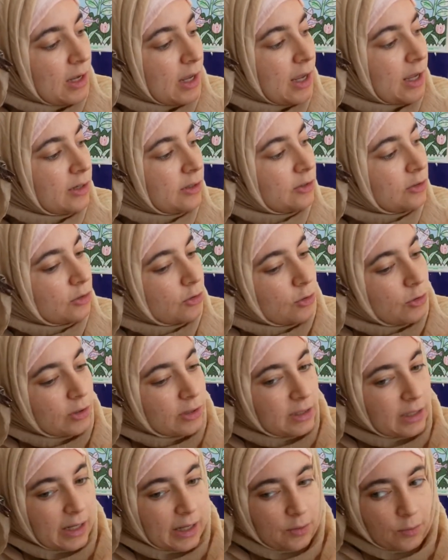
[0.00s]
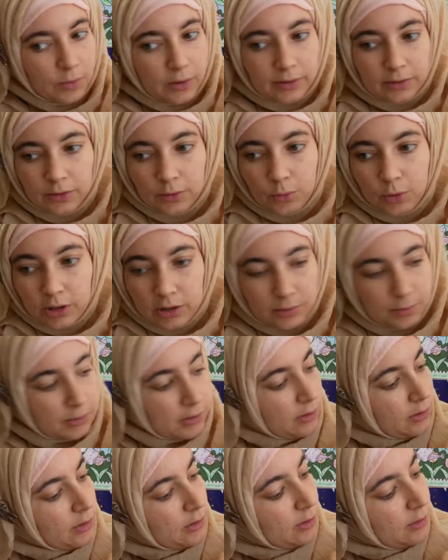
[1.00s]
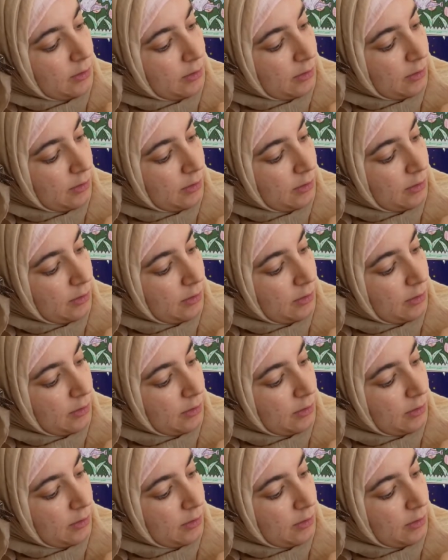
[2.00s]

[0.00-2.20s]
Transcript: and it'll coordinate with the workbook.